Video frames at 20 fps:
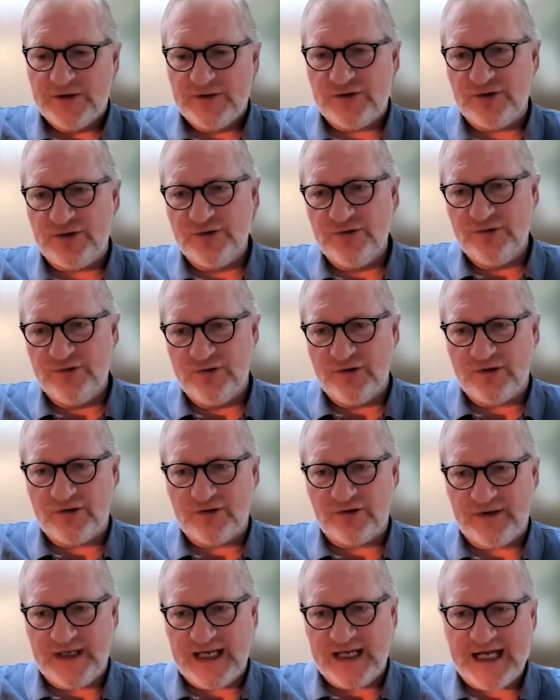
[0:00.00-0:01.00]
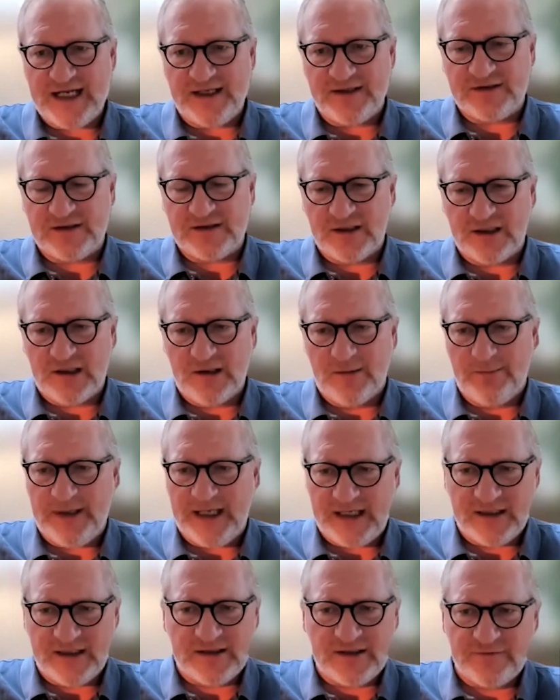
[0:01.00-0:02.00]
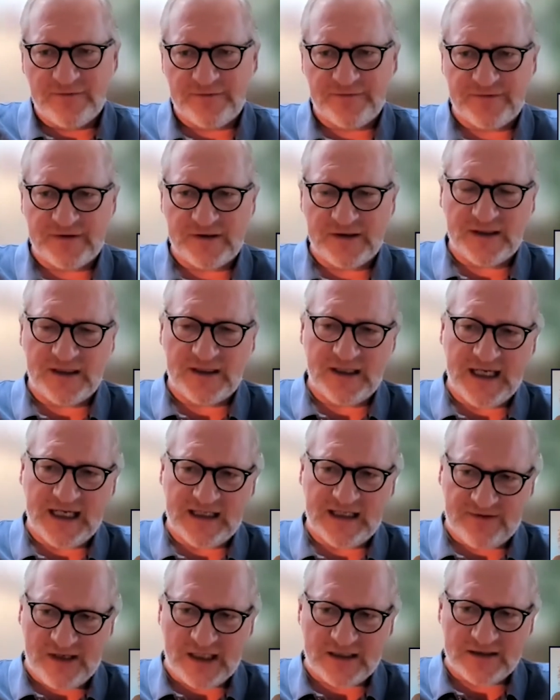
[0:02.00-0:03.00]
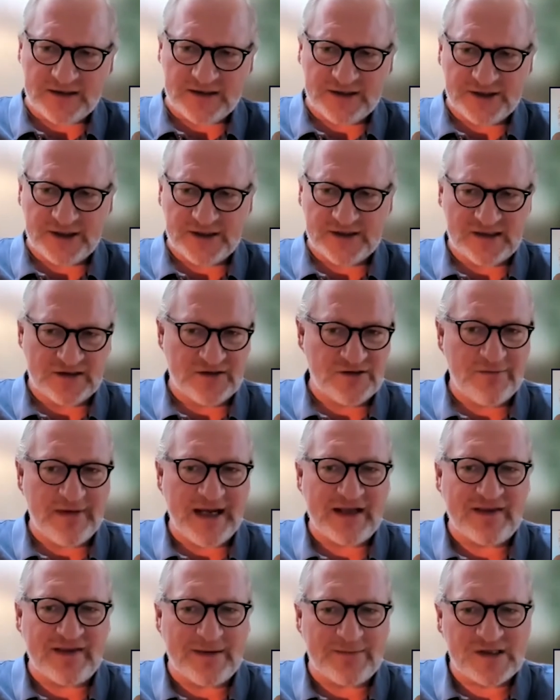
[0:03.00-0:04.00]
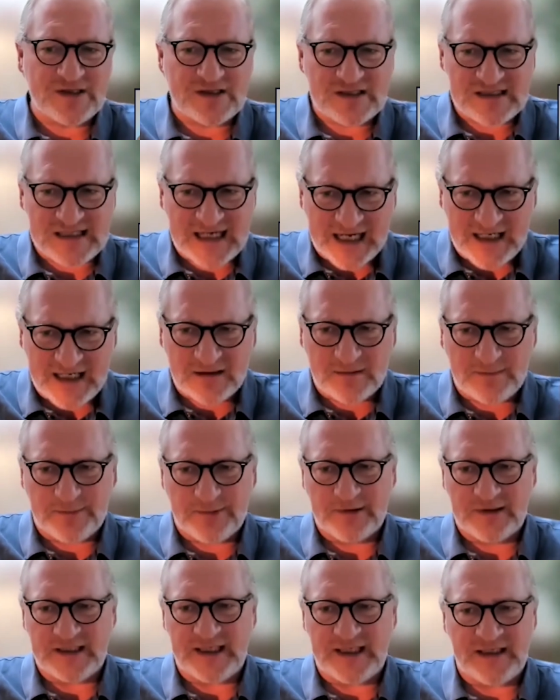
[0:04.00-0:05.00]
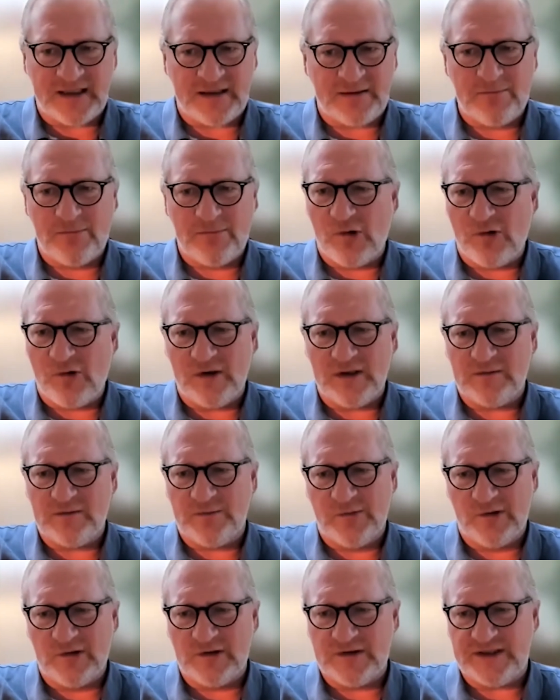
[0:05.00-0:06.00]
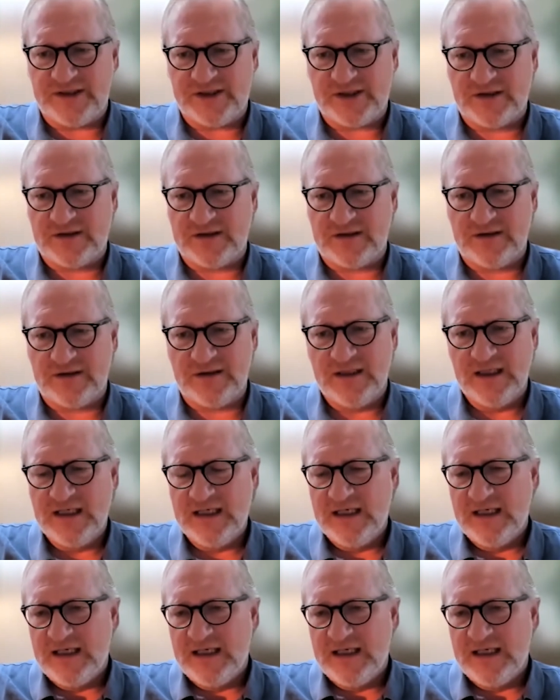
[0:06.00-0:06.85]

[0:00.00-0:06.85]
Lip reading: to create competitive advantages and to make them sustainable in a more and more digital